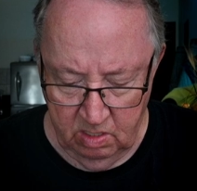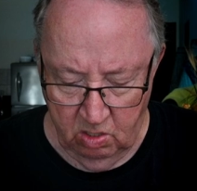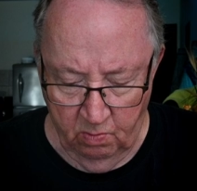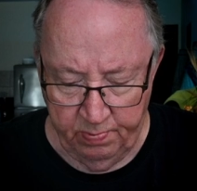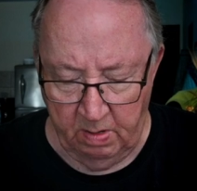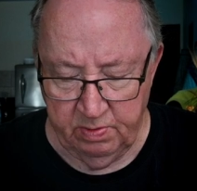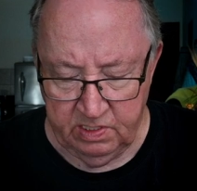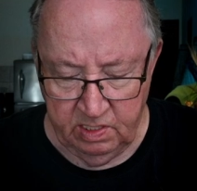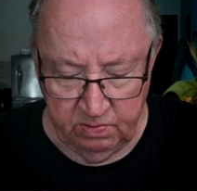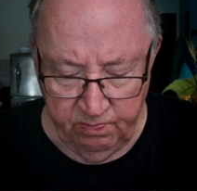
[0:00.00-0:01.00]
the whole purpose
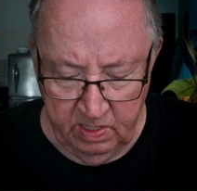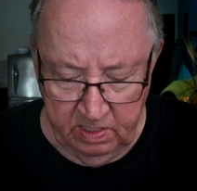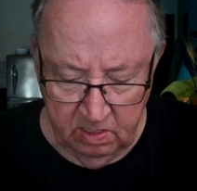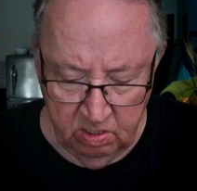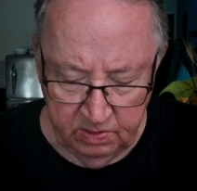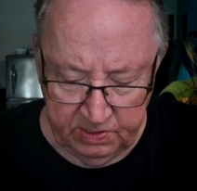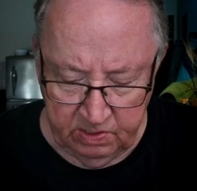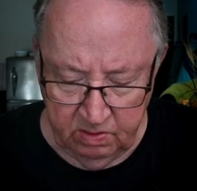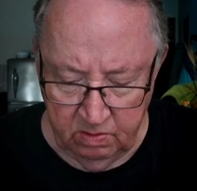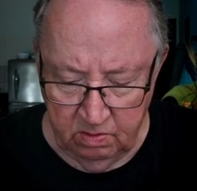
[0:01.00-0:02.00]
of this video is
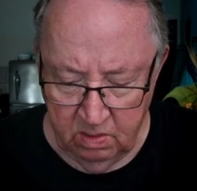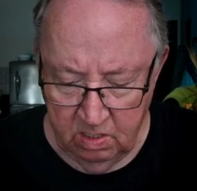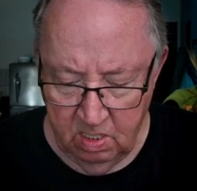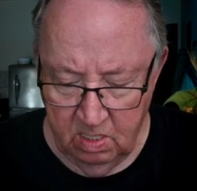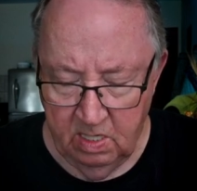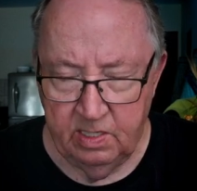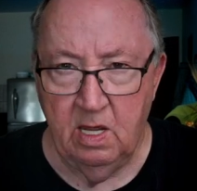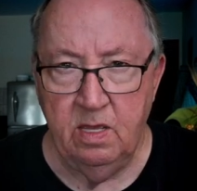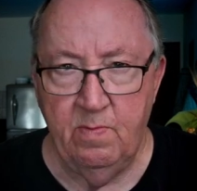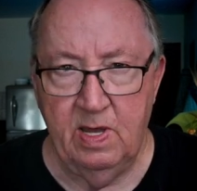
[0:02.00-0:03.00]
to
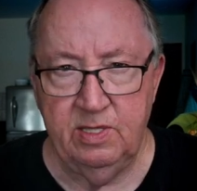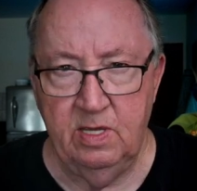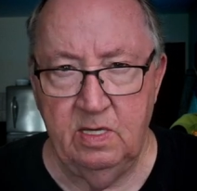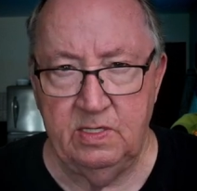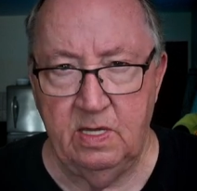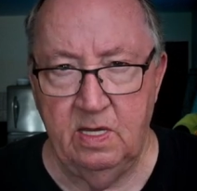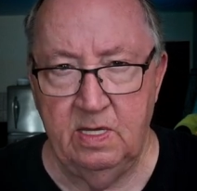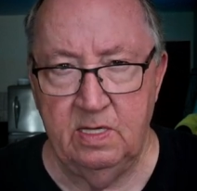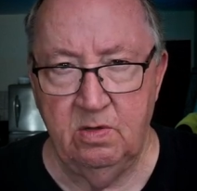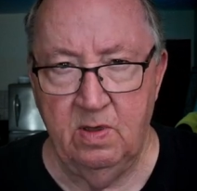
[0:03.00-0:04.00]
tell you about this
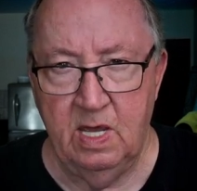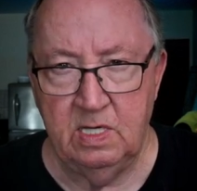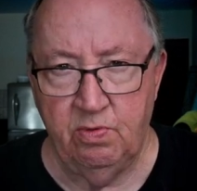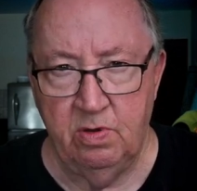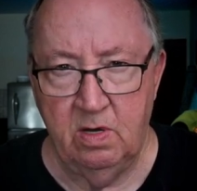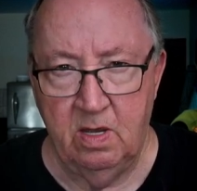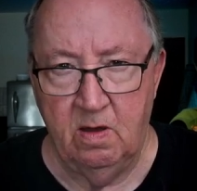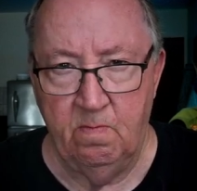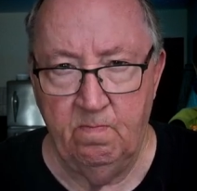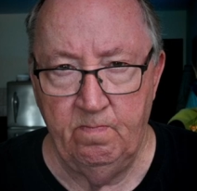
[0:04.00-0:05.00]
and to ask for your
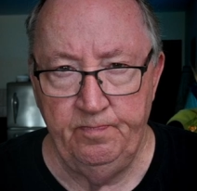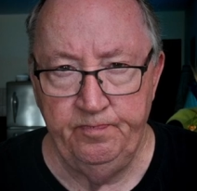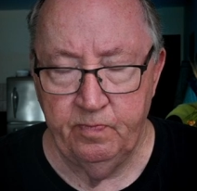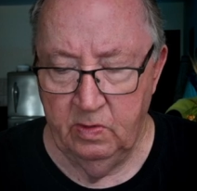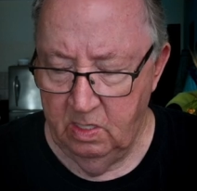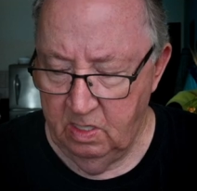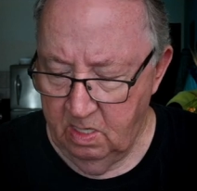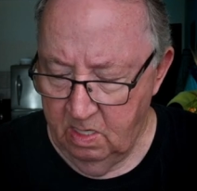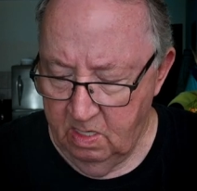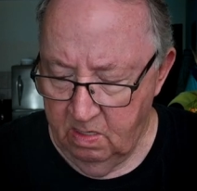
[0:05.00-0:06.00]
help.
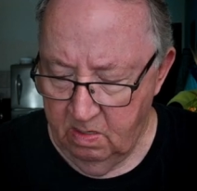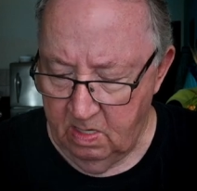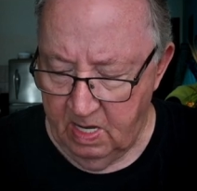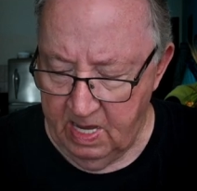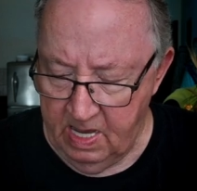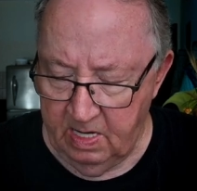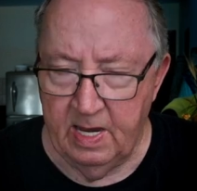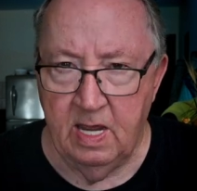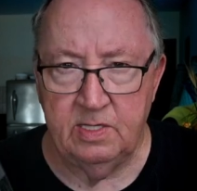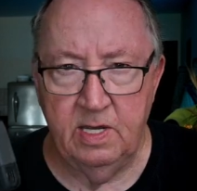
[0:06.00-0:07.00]
I had an
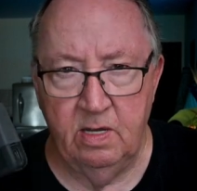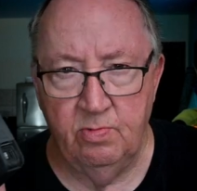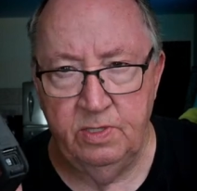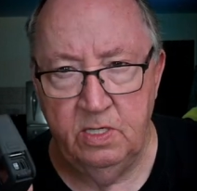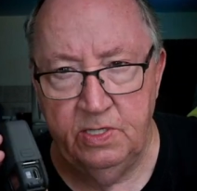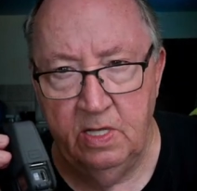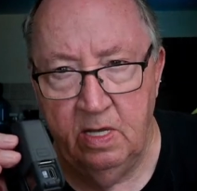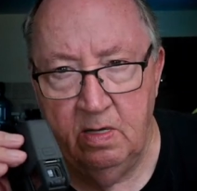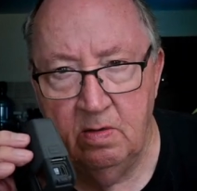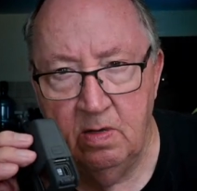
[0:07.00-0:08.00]
accident with this
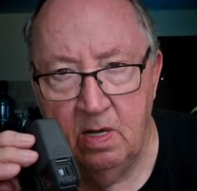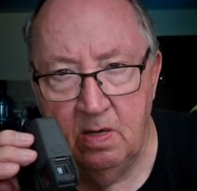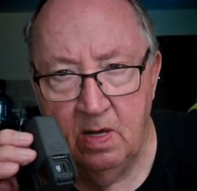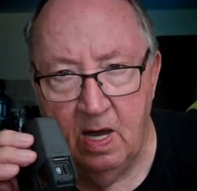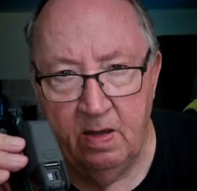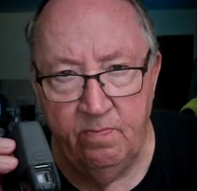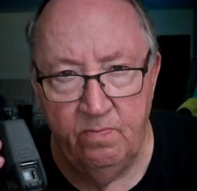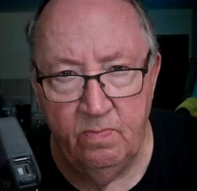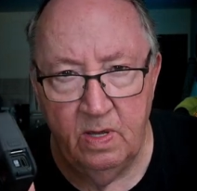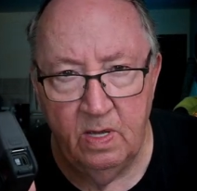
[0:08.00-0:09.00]
thing. I
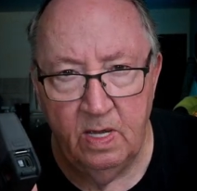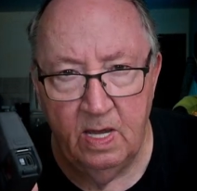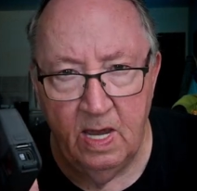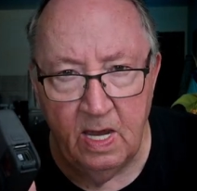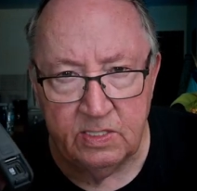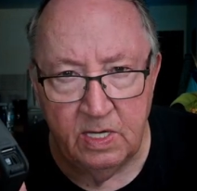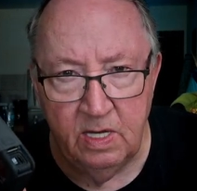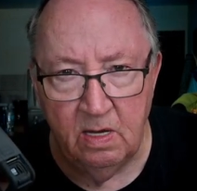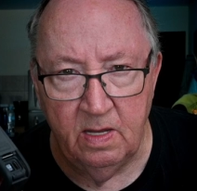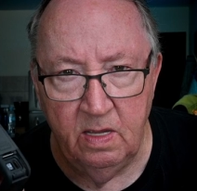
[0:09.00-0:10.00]

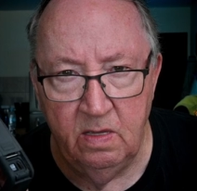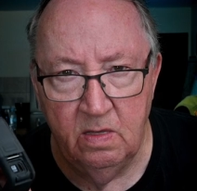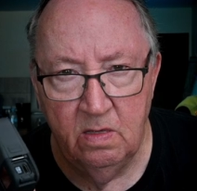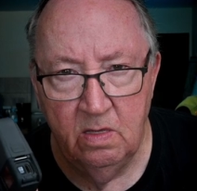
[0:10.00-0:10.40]
accidentally